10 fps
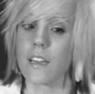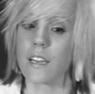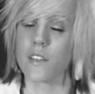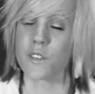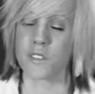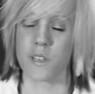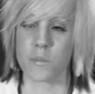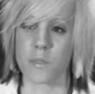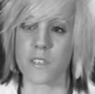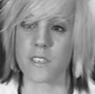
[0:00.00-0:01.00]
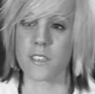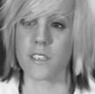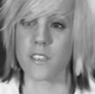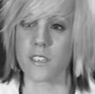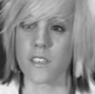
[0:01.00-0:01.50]
he looked up and he
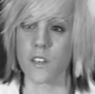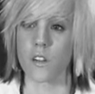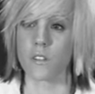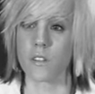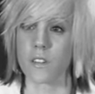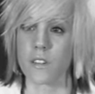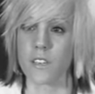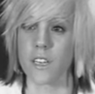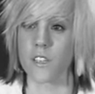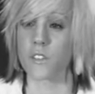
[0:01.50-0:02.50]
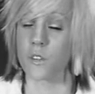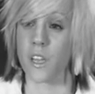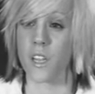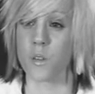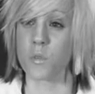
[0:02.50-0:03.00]
said, you know, it's
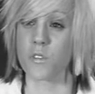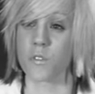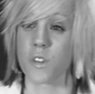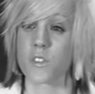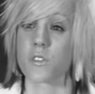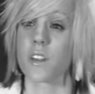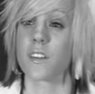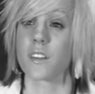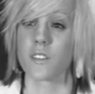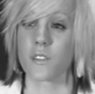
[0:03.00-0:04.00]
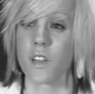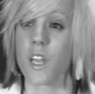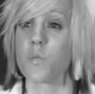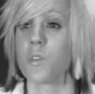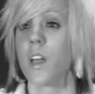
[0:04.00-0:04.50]
okay to be frustrated, it's
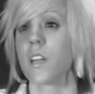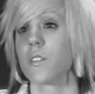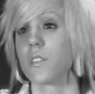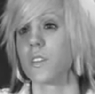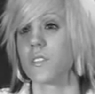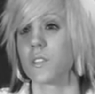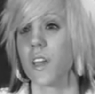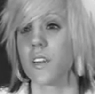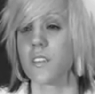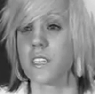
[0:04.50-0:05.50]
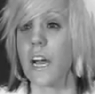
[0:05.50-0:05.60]
okay to be angry, it's okay to